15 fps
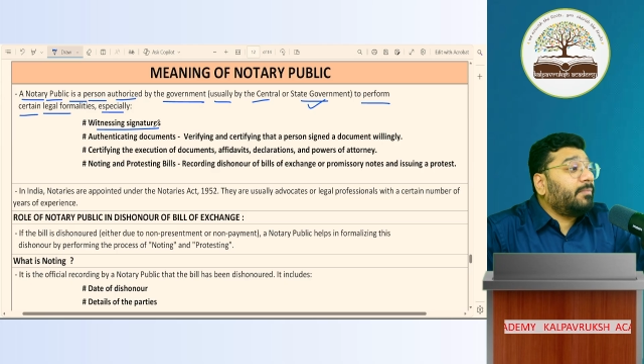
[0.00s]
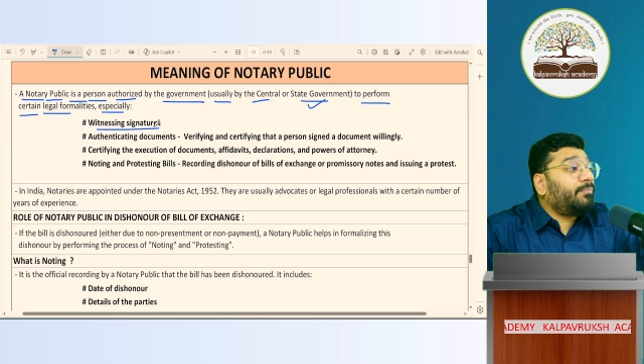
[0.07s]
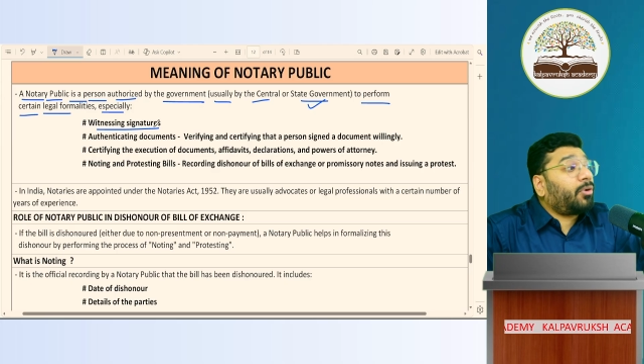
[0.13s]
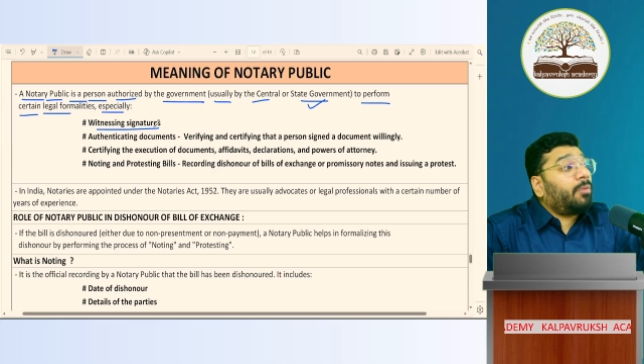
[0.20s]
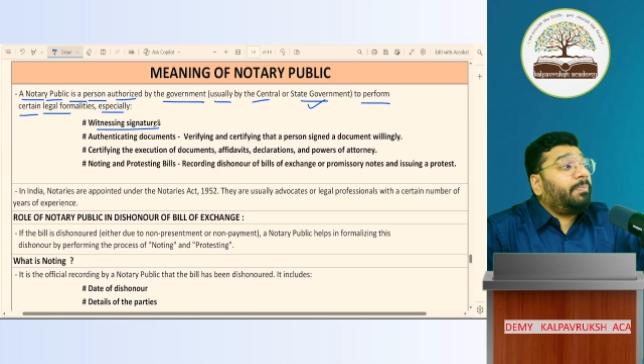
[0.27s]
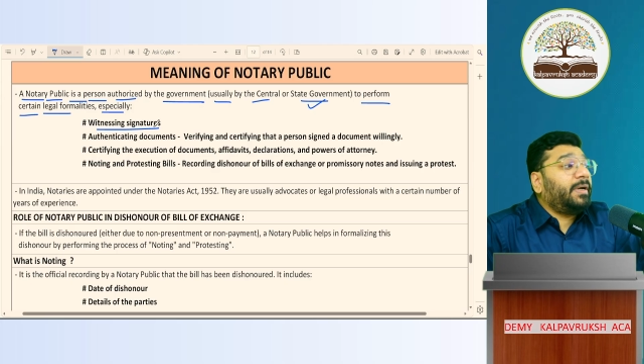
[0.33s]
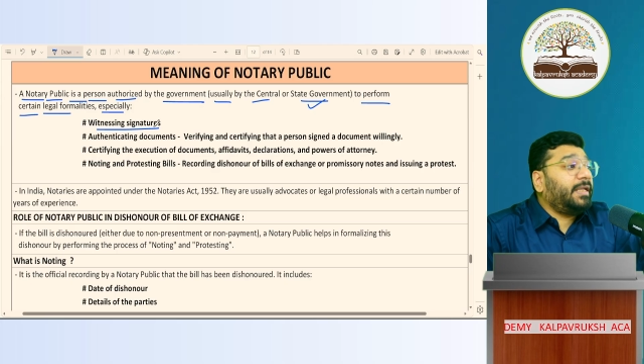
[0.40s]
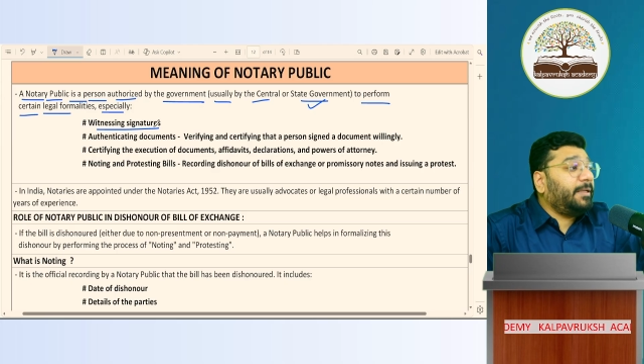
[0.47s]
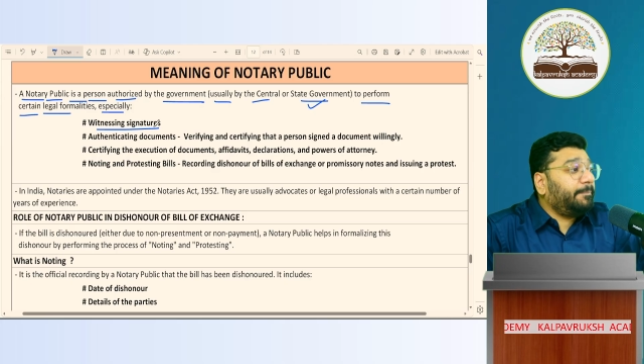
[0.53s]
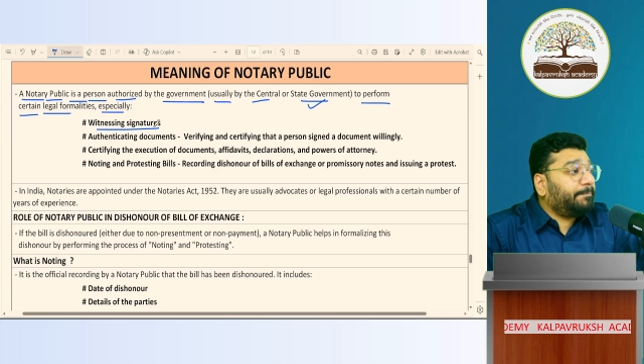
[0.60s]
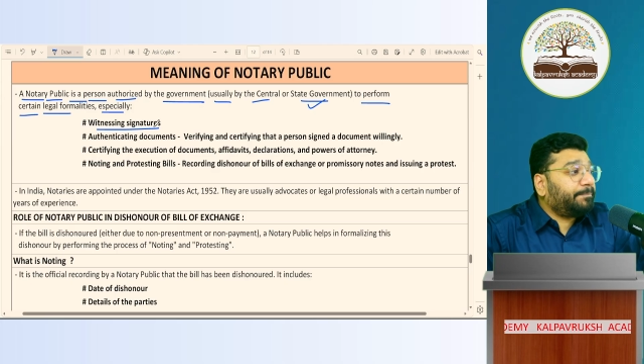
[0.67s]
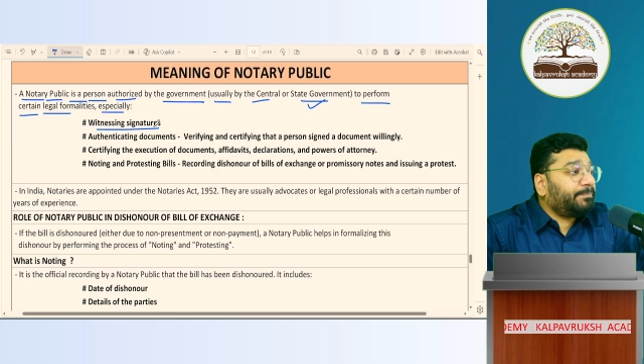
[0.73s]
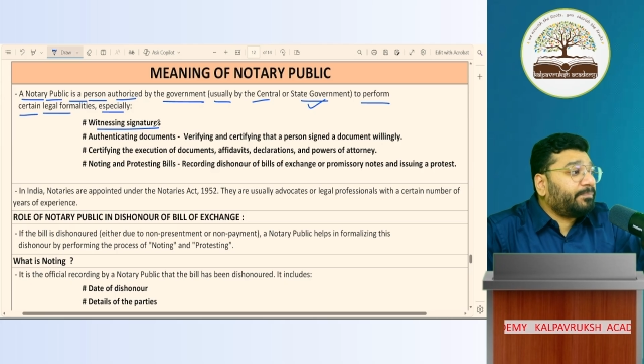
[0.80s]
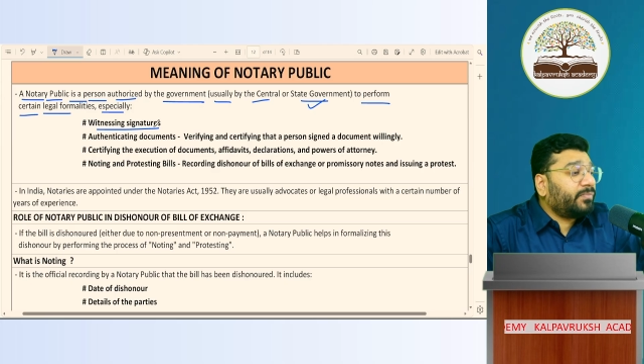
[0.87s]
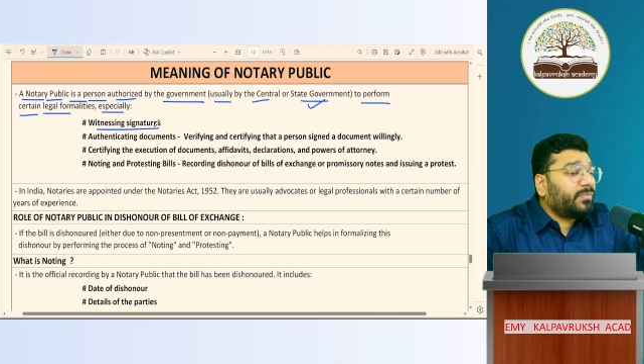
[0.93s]
property,
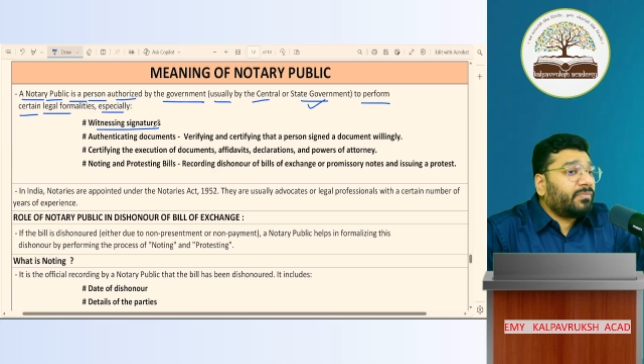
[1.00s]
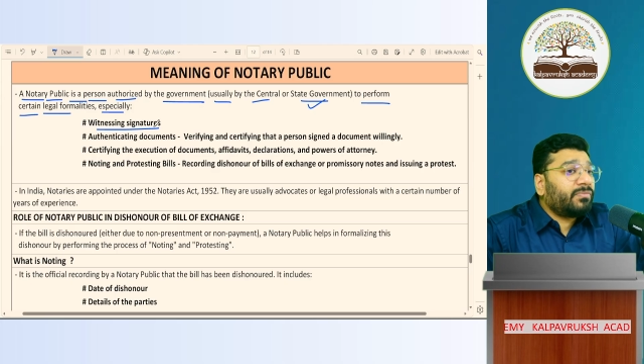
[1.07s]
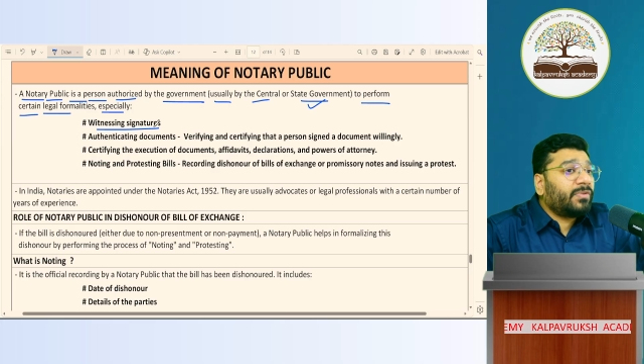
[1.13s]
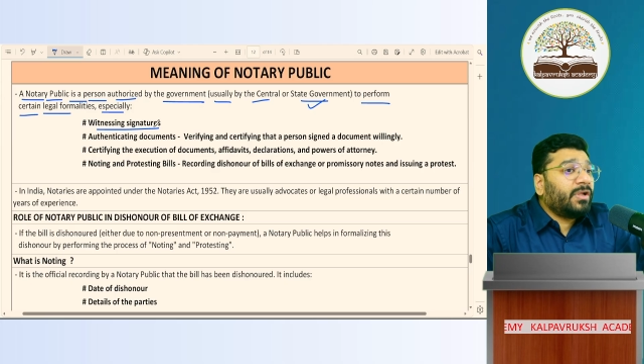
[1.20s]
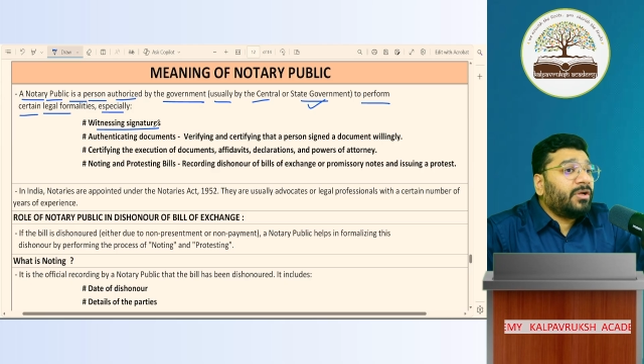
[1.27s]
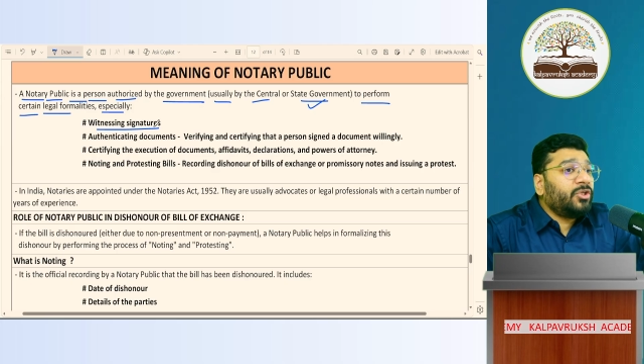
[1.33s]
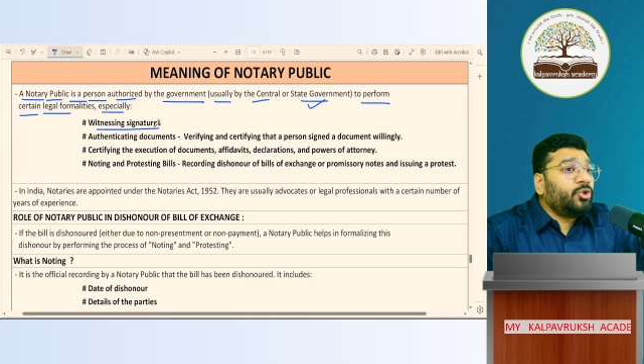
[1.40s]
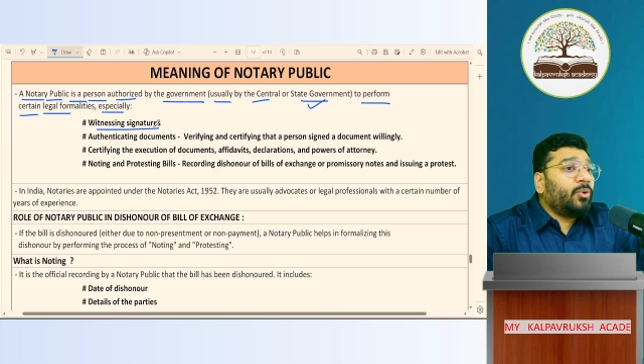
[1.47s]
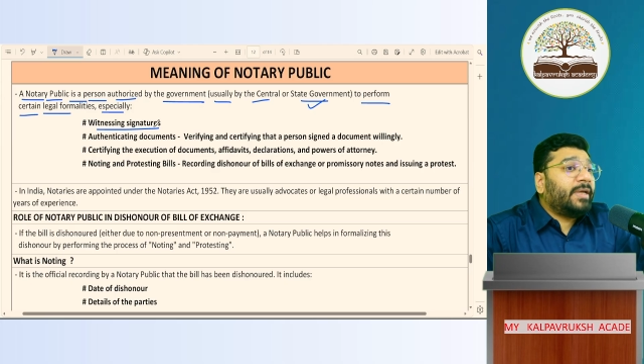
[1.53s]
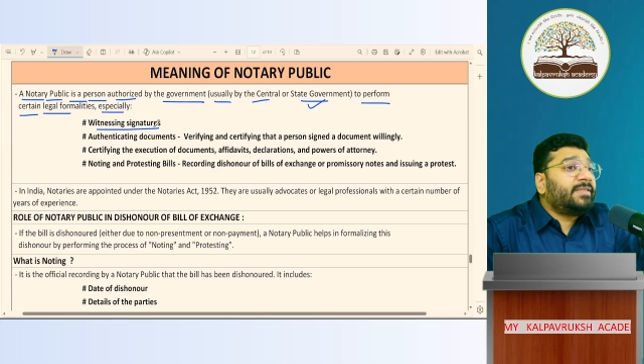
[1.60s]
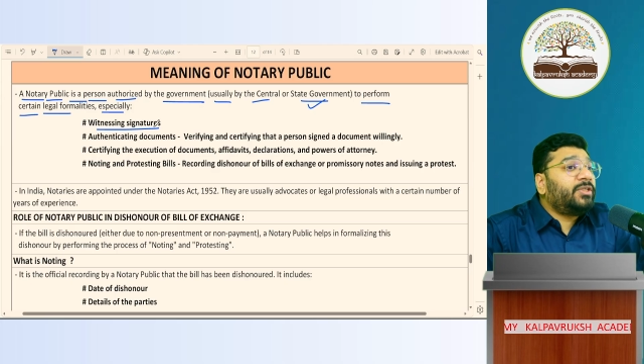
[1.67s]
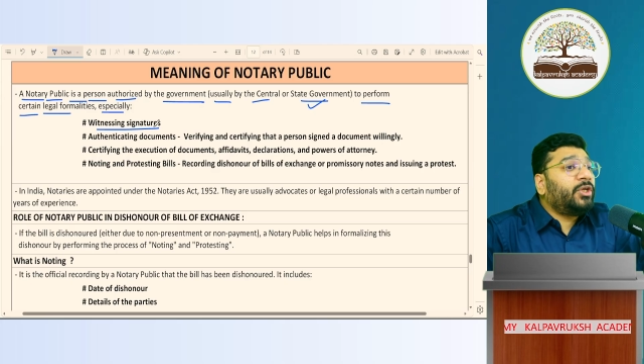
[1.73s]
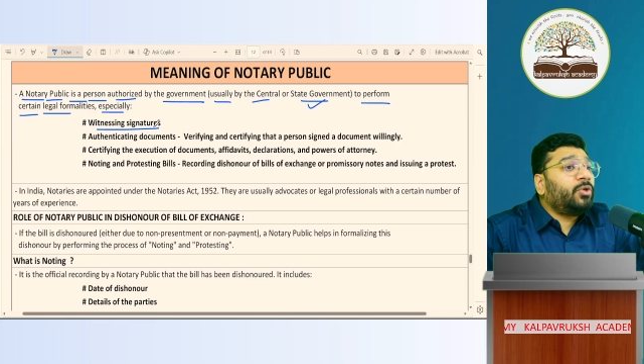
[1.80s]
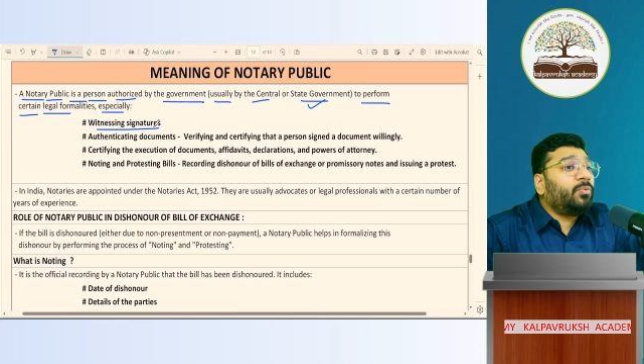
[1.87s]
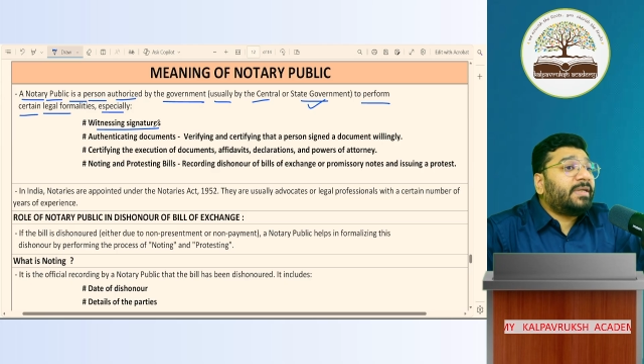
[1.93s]
you
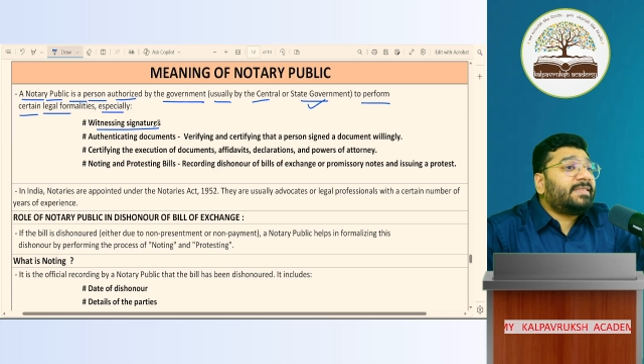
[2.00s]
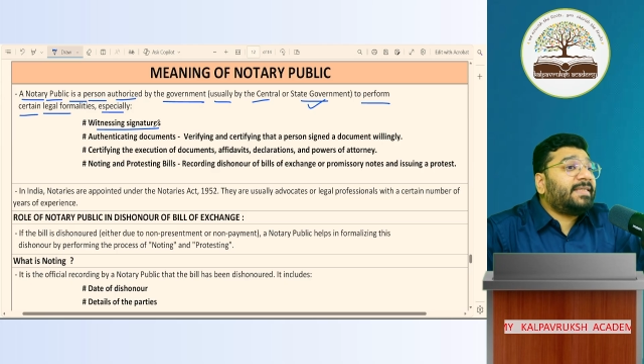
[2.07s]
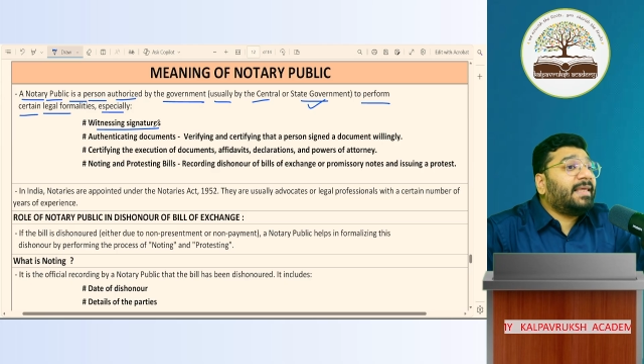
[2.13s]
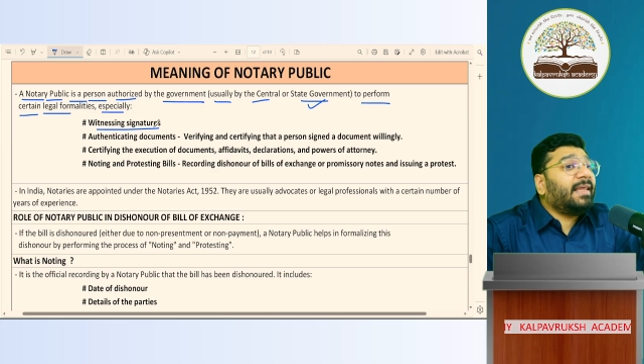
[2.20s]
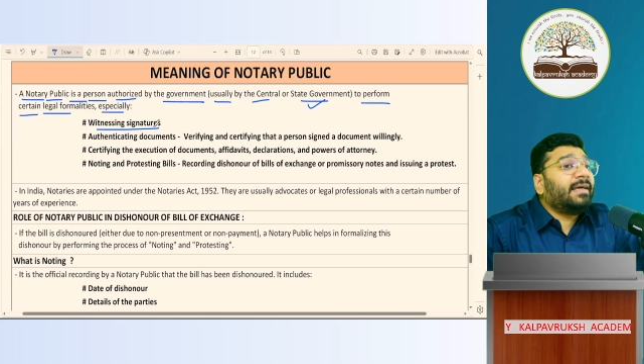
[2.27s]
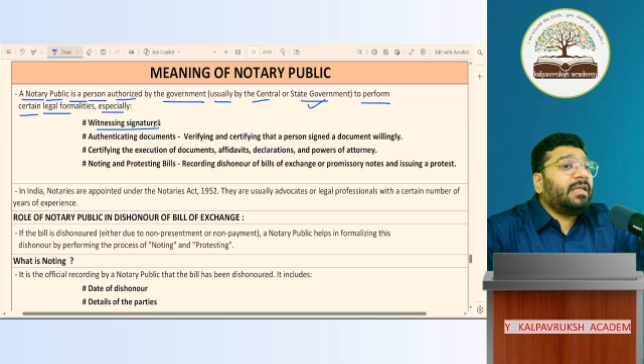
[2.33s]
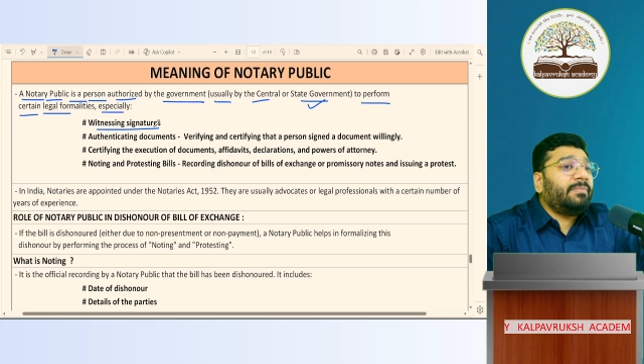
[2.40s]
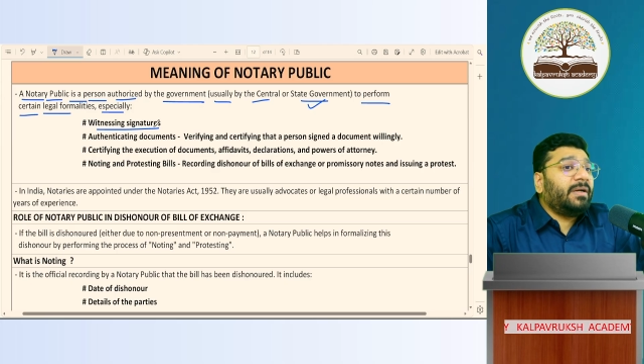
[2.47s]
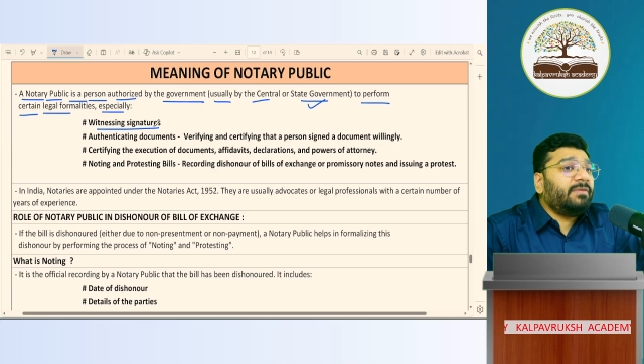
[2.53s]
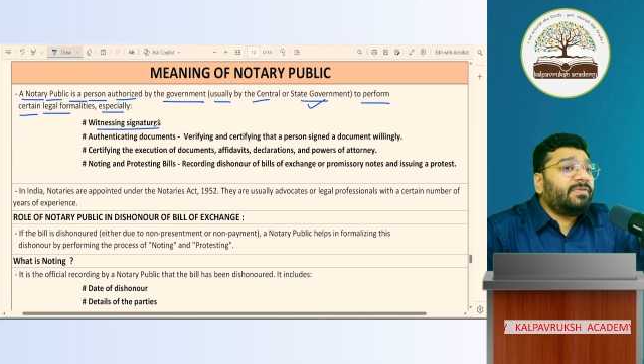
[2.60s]
execute one sale agreement,